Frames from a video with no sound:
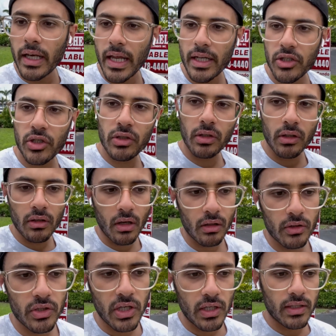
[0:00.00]
edge
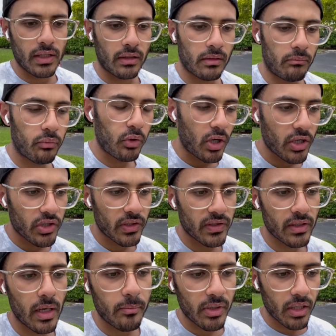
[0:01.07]
technologies and projects
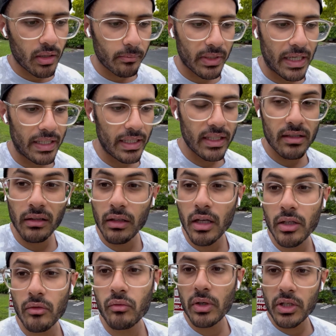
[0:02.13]
coming up that needs a lot
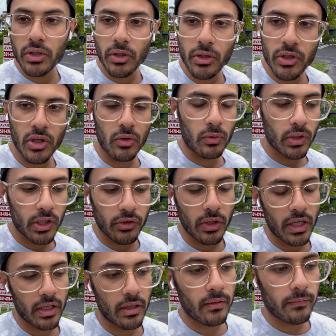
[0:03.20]
of research in order to
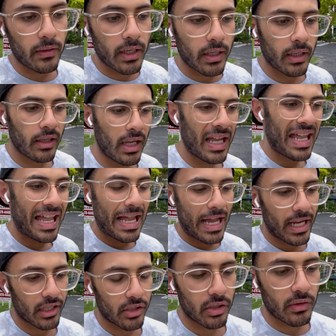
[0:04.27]
identify
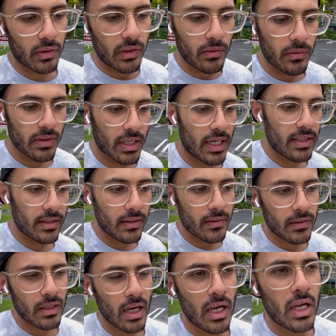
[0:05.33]
accurate use cases.
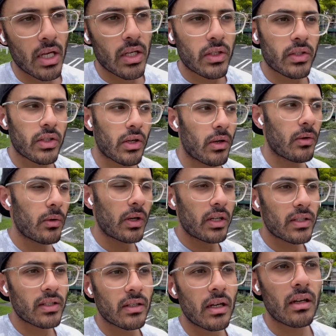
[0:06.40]
So it
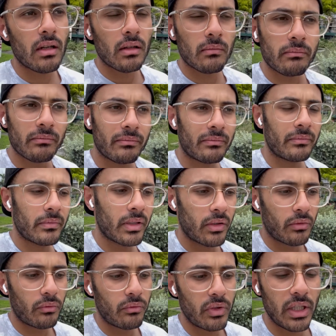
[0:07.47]
is not
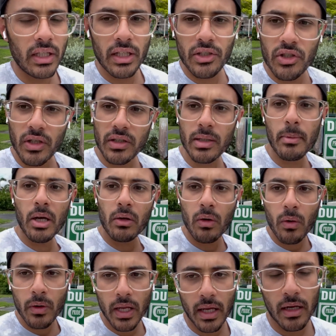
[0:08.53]
really just about
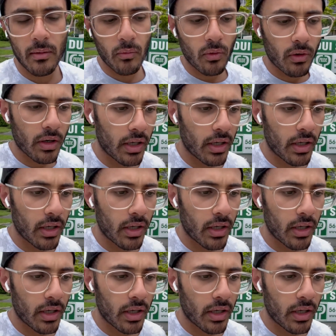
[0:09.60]
coding anymore.